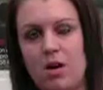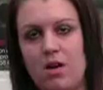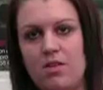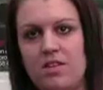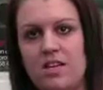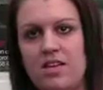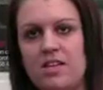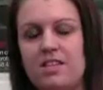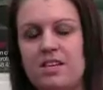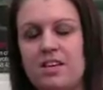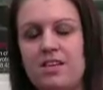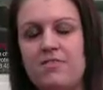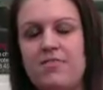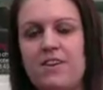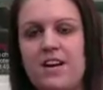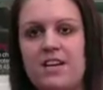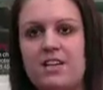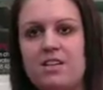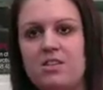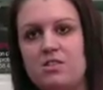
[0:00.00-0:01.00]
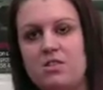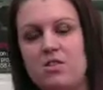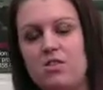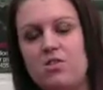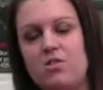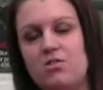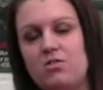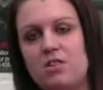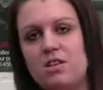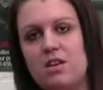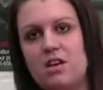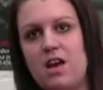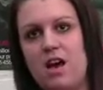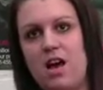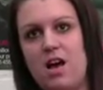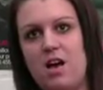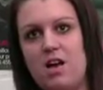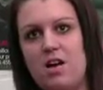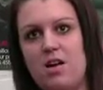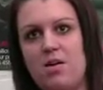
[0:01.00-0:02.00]
I think the effect on
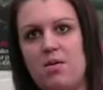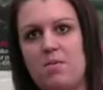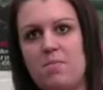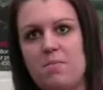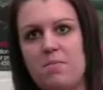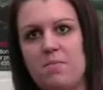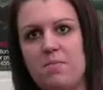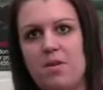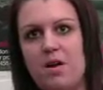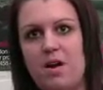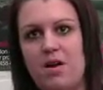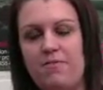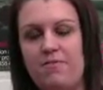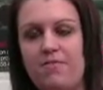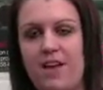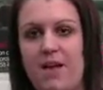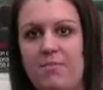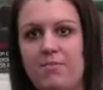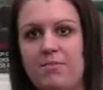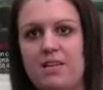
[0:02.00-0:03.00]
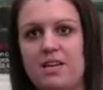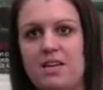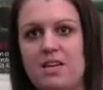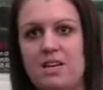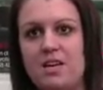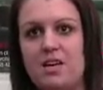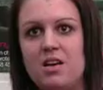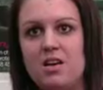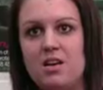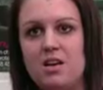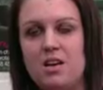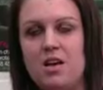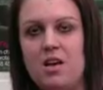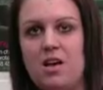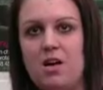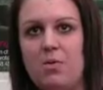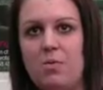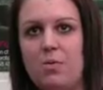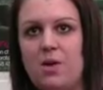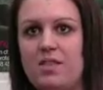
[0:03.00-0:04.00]
a family
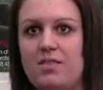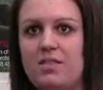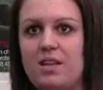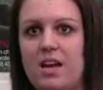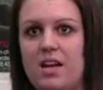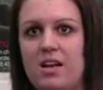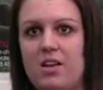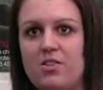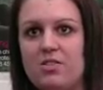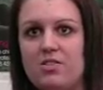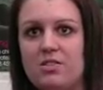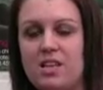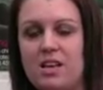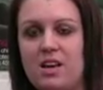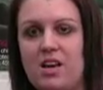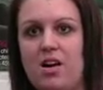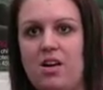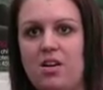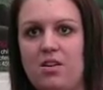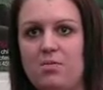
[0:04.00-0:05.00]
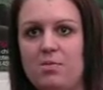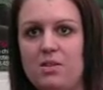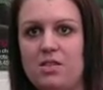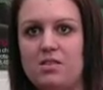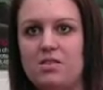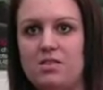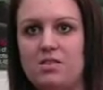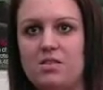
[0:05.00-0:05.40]
when they lose their home